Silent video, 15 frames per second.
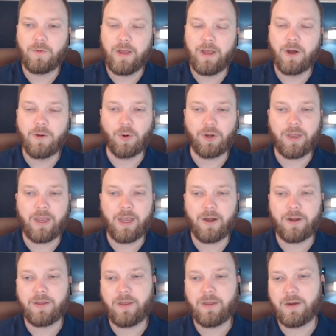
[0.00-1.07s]
Elmore
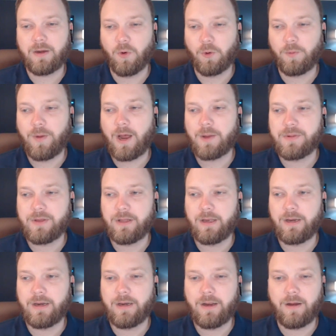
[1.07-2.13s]
County, in a more
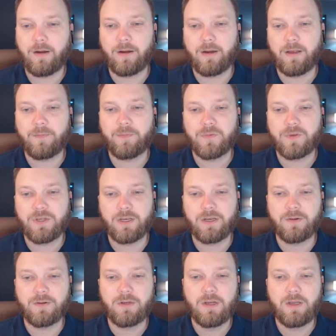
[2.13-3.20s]
populated area.
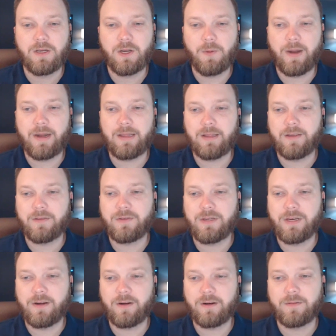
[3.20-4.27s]
So nobody lives
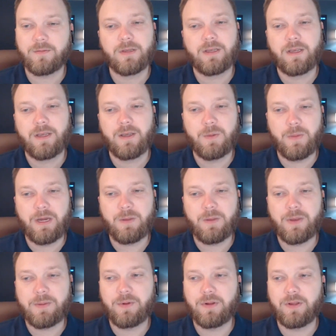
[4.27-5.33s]
here. Many
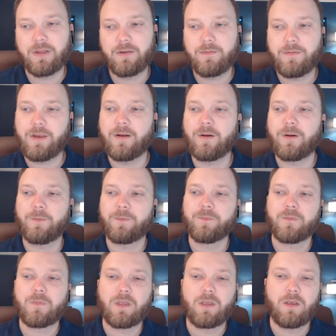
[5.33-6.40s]
people live here.
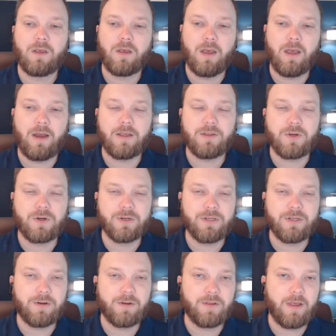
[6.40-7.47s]
And as a
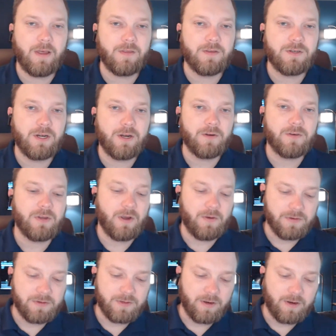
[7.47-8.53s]
result of that, the sheriff's
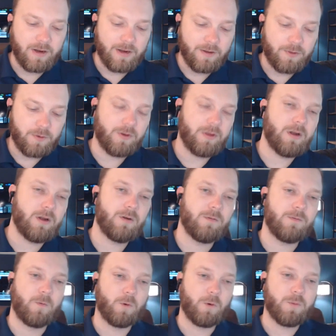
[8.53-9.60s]
office there had a
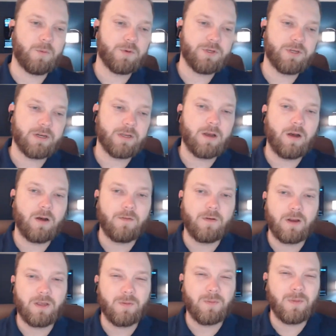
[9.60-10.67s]
340% call
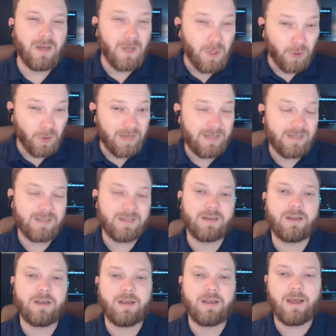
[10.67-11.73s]
volume increase
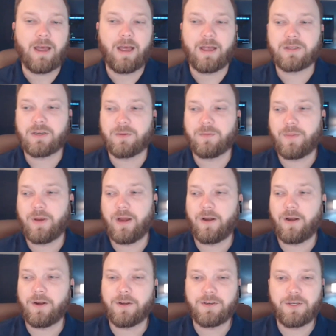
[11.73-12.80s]
as
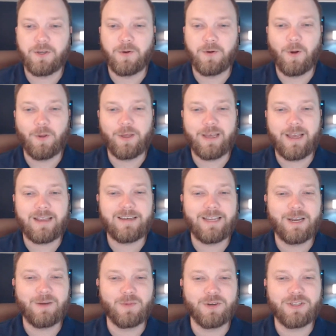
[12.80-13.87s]
compared to only a
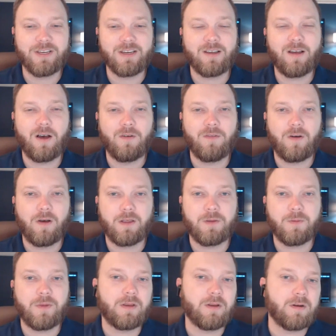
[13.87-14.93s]
10% call
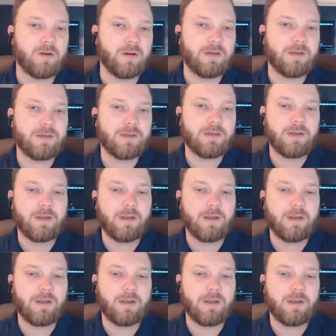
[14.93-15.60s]
volume increase